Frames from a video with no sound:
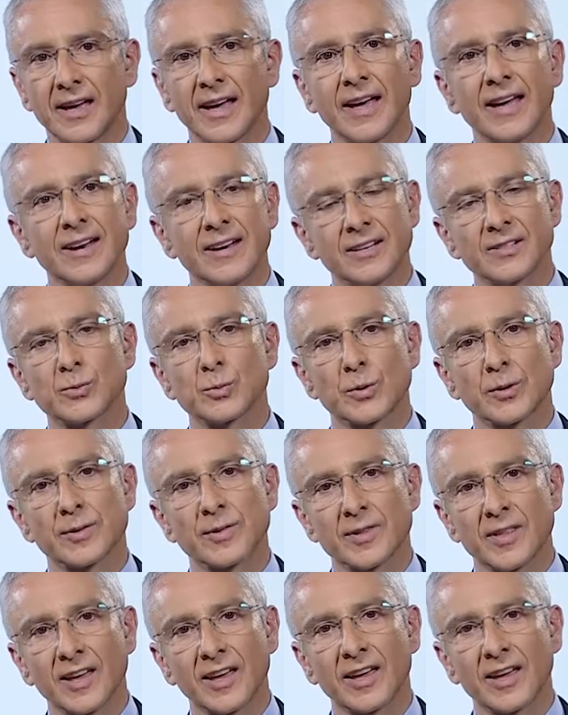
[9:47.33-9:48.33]
It is
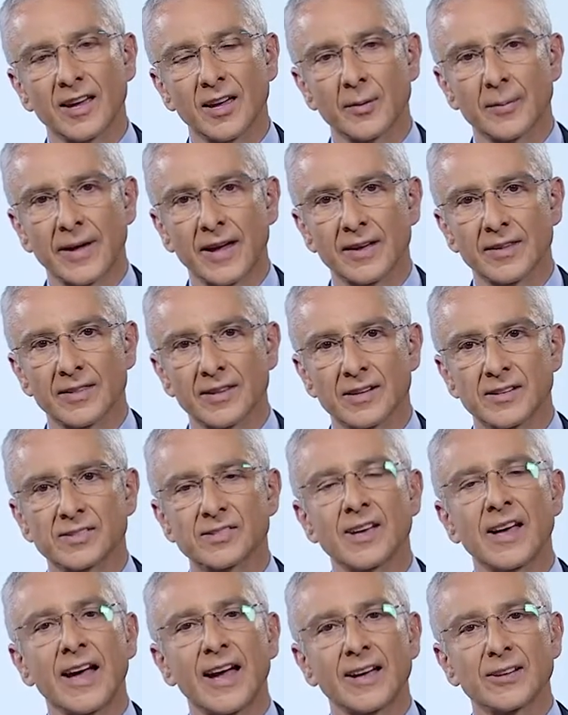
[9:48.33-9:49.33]
worth thinking about these,
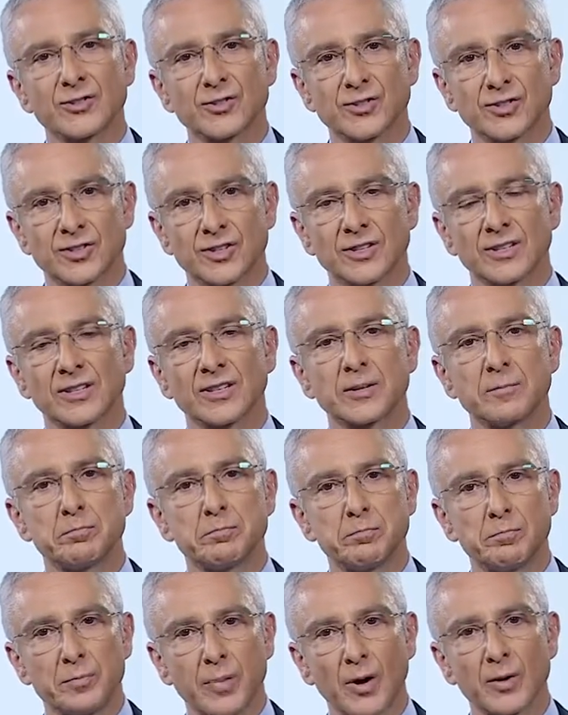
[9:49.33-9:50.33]
and certainly
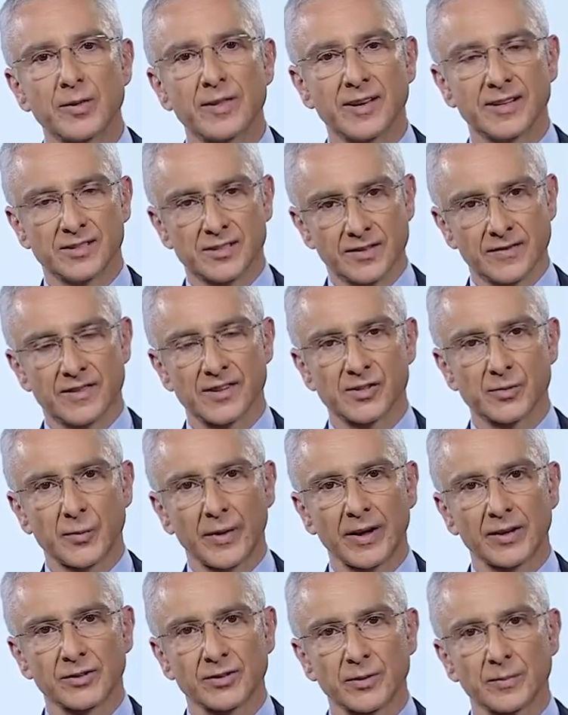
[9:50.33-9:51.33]
both ends of the
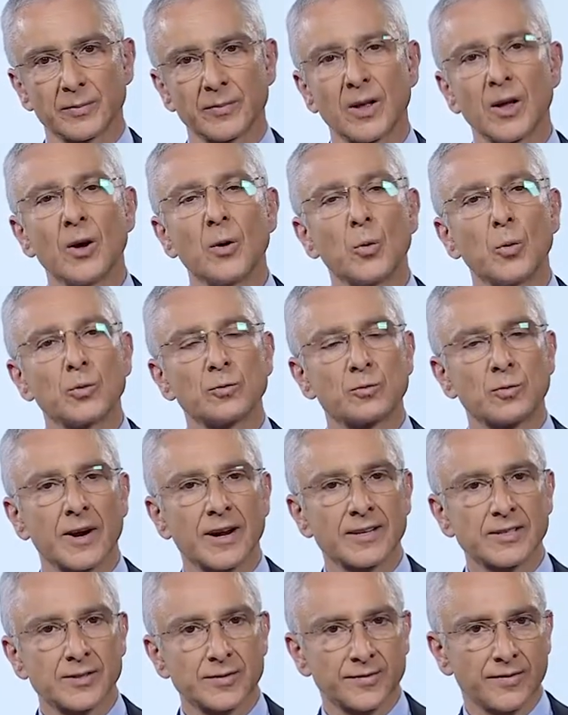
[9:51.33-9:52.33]
spectrum would
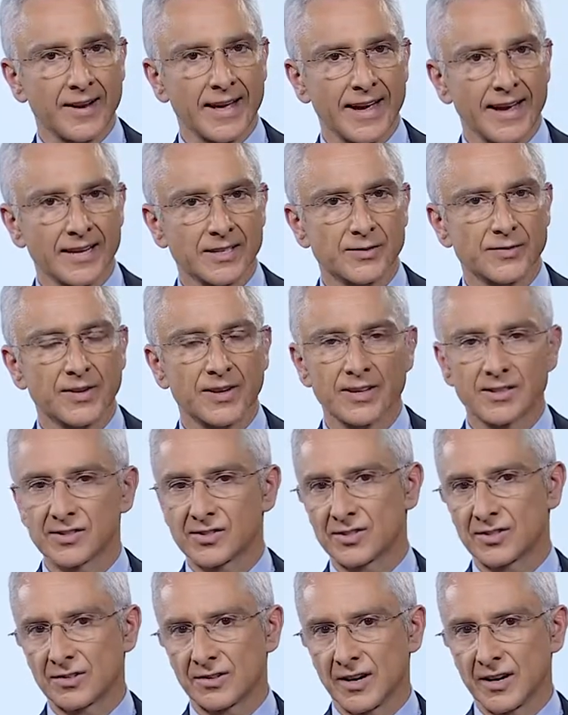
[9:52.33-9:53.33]
raise flags for
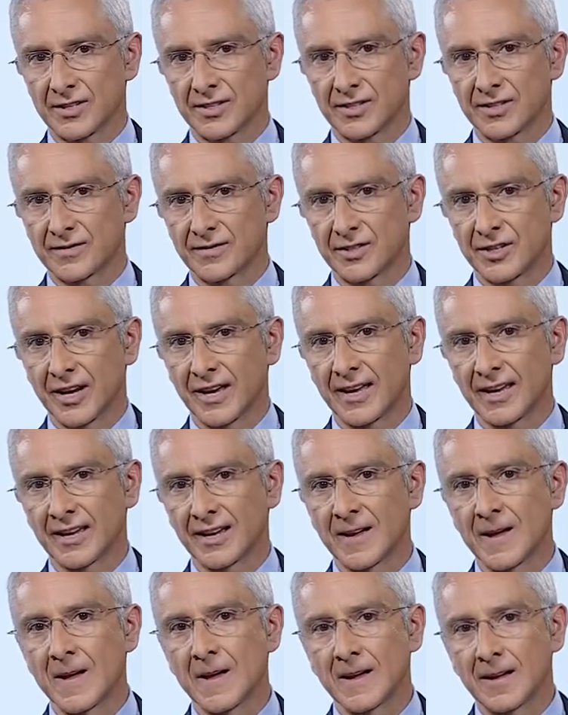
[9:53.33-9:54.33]
consideration of
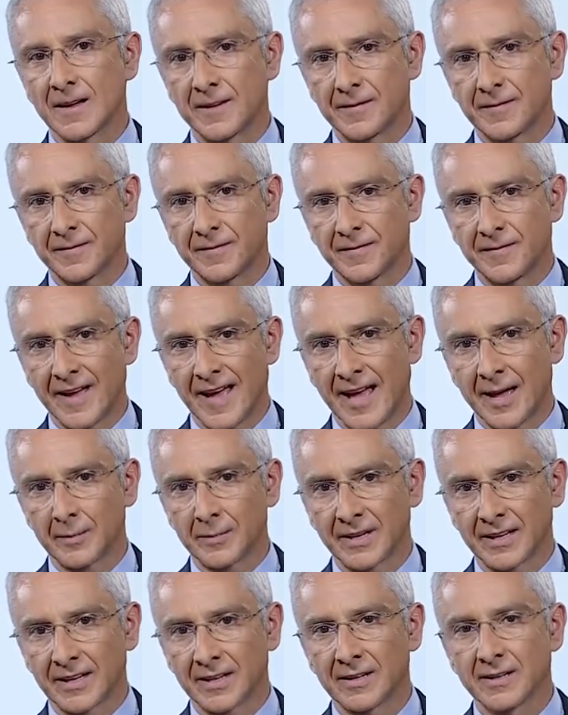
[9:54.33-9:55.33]
checking
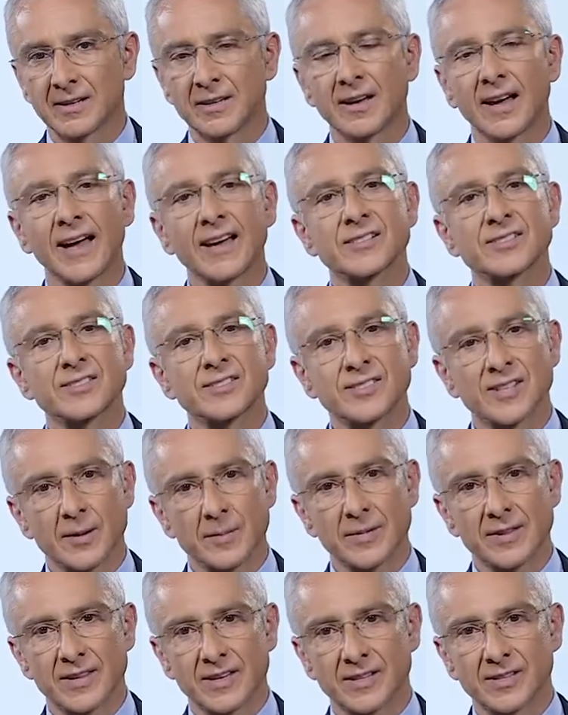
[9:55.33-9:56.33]
family, as
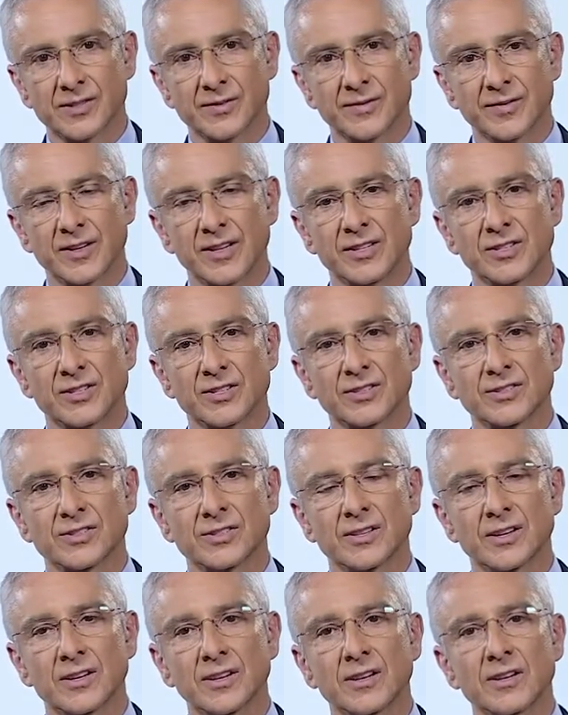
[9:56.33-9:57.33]
some of these
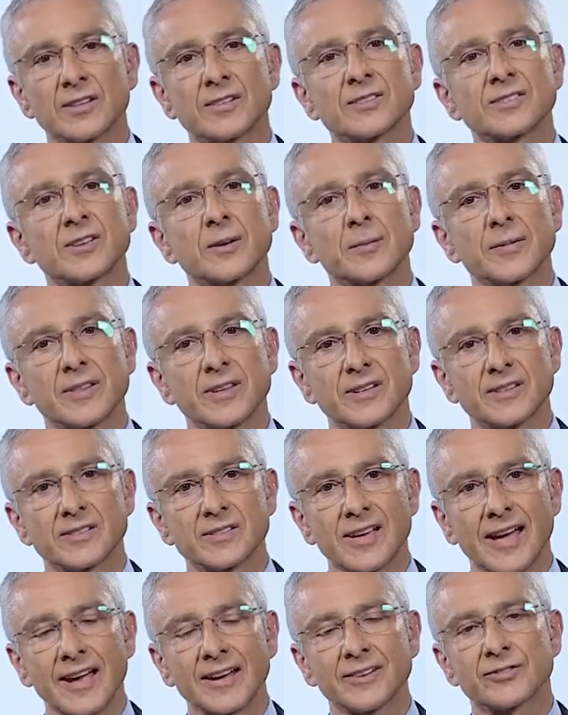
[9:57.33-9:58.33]
features some of
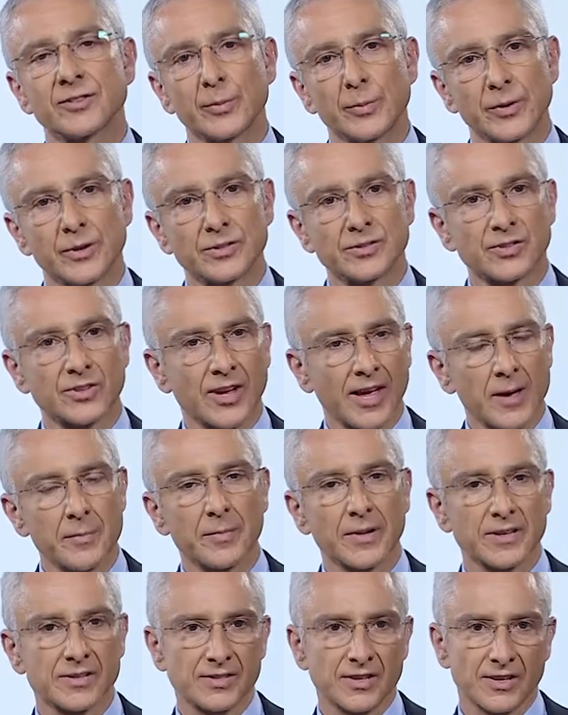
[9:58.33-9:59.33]
these attributes that can
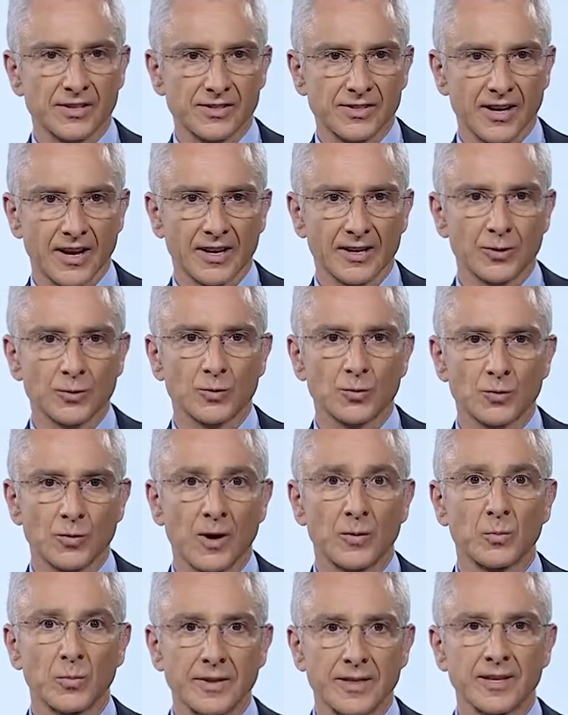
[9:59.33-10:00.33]
be associated
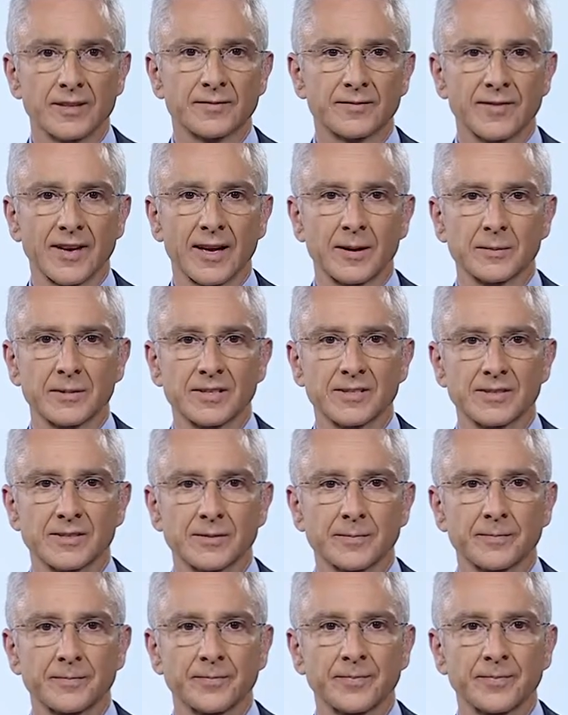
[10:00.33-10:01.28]
run within families.